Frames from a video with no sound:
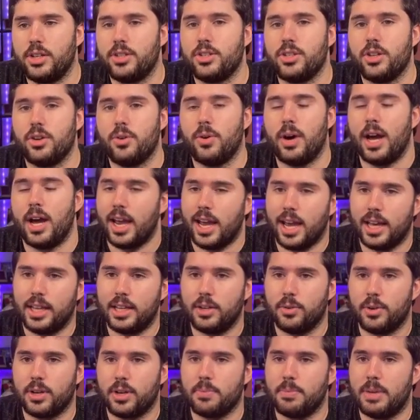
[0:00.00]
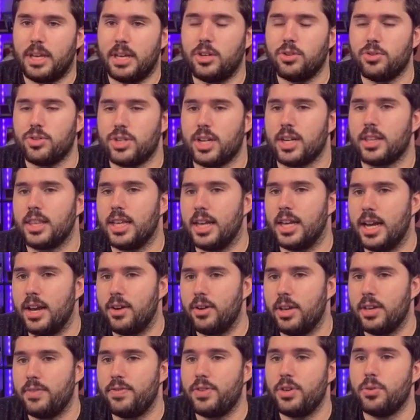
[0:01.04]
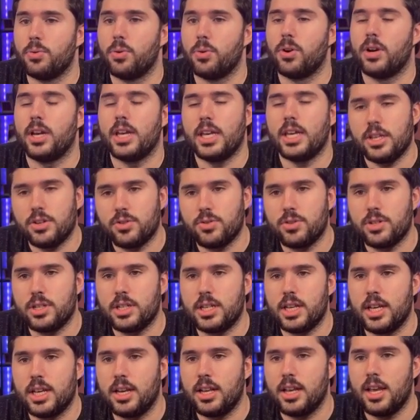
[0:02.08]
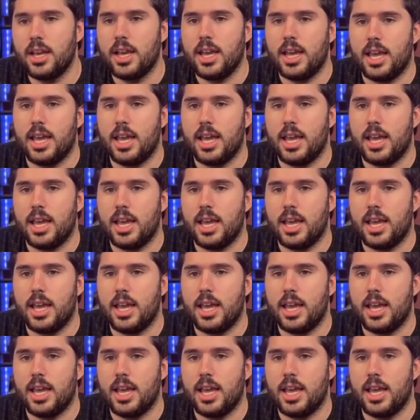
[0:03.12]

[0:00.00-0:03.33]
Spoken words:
So I highly recommend you check that out if you are interested